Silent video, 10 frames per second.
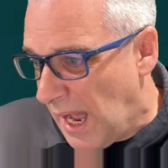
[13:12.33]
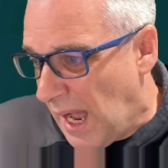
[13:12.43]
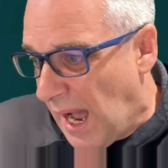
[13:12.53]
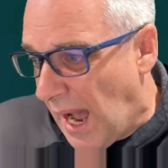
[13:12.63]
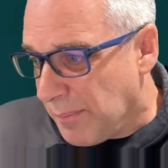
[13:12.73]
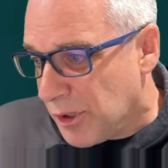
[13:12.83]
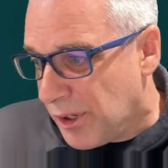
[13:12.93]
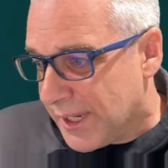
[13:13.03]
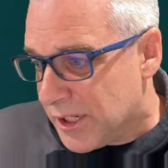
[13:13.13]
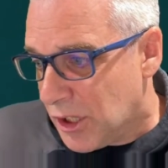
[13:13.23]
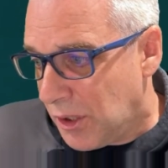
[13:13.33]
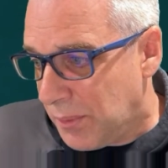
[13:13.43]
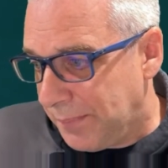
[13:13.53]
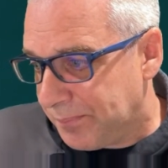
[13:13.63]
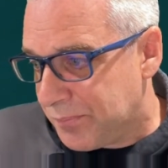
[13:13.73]
I'm going to
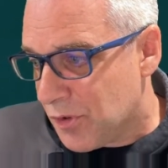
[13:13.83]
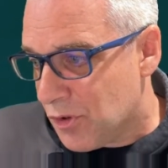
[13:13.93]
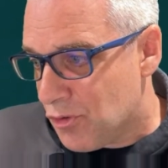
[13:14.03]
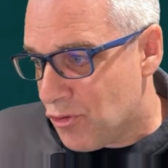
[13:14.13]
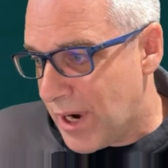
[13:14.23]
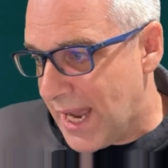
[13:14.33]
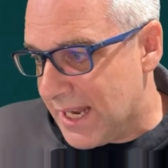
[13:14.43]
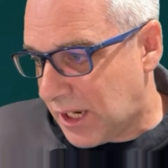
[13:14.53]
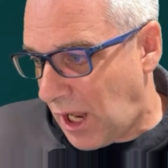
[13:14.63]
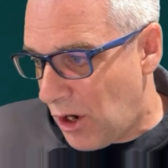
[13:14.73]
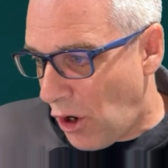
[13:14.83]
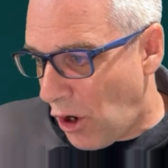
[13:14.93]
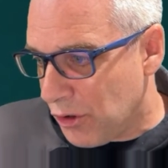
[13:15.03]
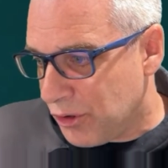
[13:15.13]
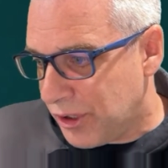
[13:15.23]
create an
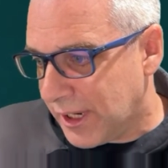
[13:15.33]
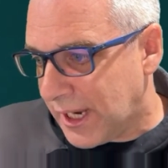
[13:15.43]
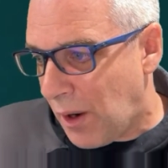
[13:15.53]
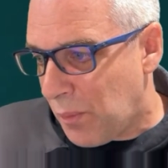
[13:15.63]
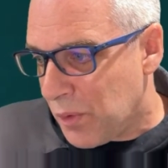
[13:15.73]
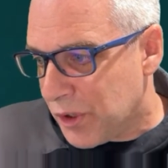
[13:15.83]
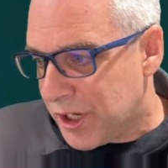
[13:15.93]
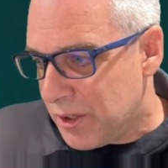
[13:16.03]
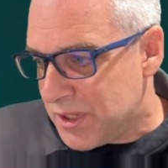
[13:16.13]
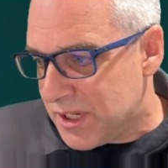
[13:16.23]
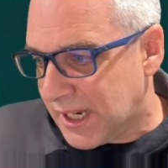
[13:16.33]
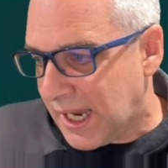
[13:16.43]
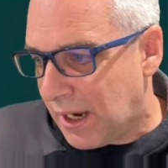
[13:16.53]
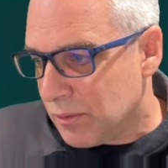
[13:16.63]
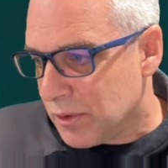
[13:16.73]
ongoing account. We're going to use this
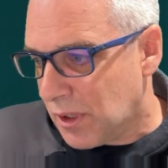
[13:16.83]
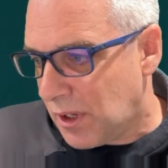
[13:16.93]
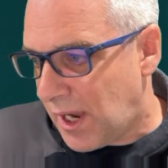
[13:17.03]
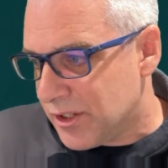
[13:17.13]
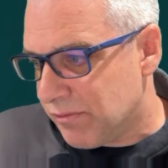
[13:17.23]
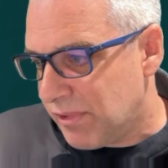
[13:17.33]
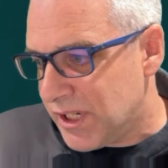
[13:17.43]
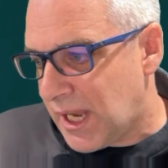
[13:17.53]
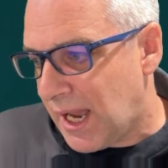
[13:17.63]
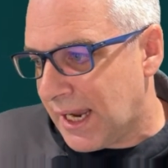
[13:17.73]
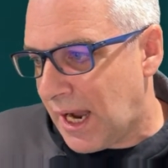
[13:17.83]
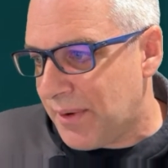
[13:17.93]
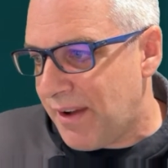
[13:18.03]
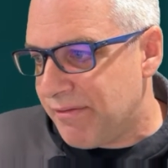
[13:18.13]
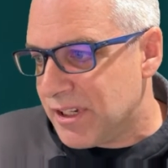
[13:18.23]
account as the restart account
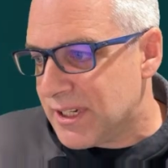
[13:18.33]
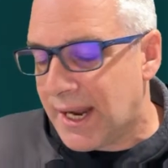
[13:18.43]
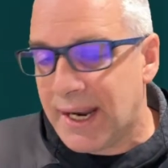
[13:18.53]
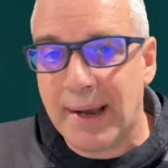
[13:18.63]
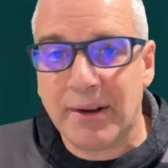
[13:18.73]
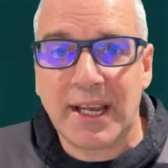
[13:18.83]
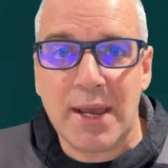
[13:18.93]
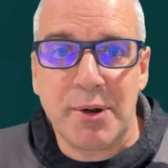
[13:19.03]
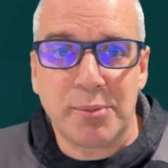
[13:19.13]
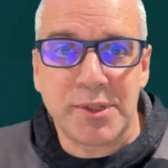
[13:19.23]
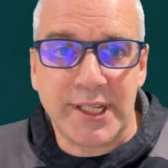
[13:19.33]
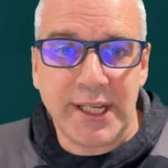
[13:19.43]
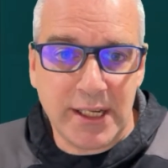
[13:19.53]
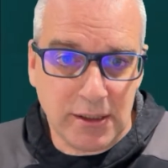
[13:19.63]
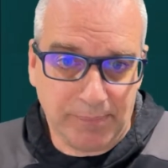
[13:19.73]
every Saturday. I'm going to keep it up to
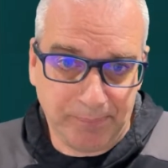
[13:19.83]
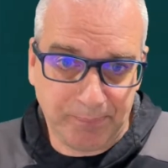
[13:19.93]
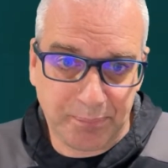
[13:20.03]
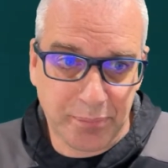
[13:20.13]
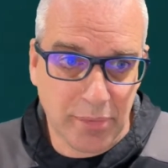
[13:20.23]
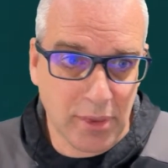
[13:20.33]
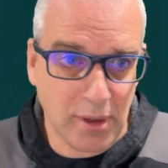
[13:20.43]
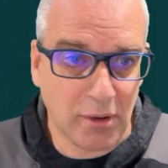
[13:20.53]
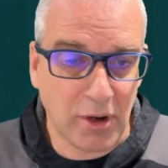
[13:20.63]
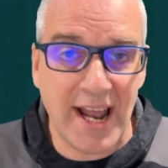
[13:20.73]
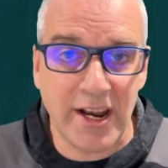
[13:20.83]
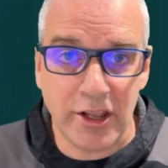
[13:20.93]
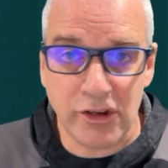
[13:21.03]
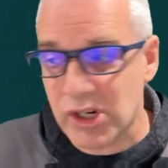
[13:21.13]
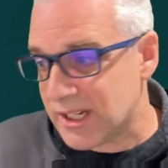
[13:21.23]
date, enter the
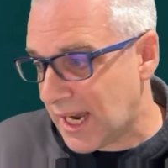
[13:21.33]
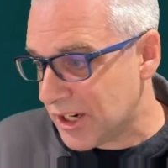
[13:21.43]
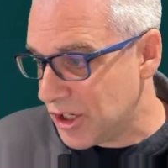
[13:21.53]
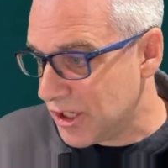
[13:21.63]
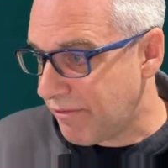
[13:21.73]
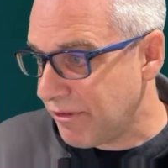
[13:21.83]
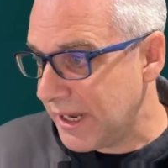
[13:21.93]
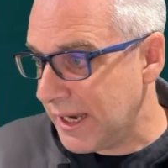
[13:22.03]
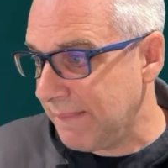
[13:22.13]
transactions every day,